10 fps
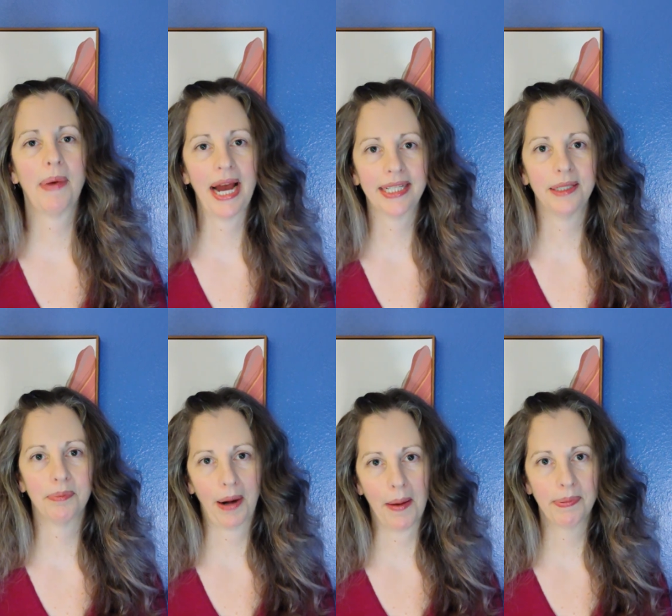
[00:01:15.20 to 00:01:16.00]
packing
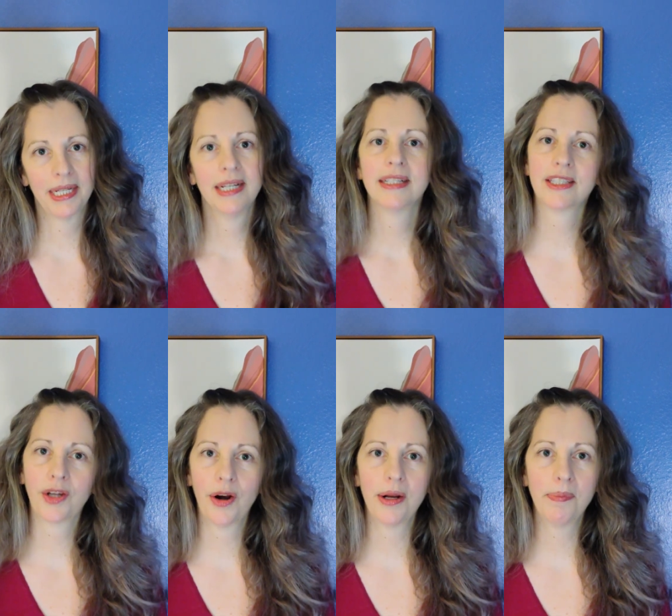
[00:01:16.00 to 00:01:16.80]
prep.
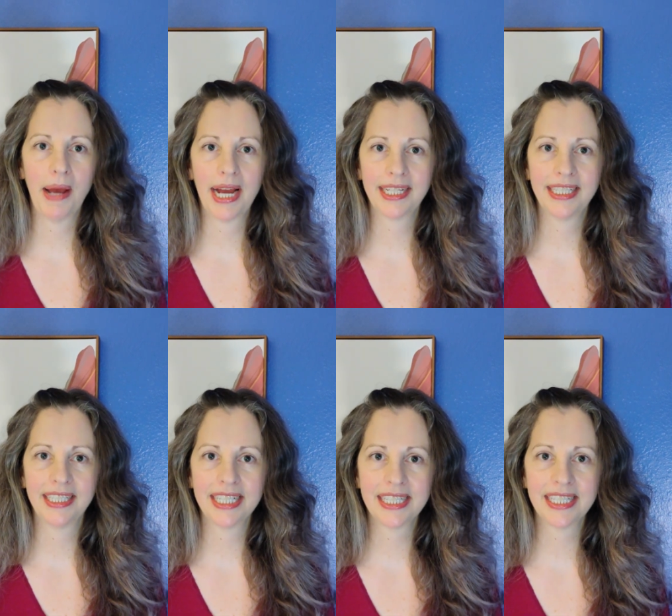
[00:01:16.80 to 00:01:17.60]
Start a packing
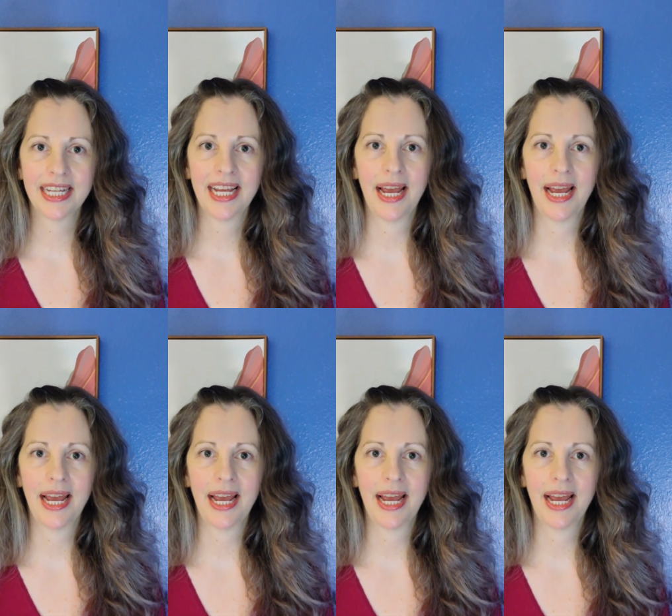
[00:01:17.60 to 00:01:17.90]
list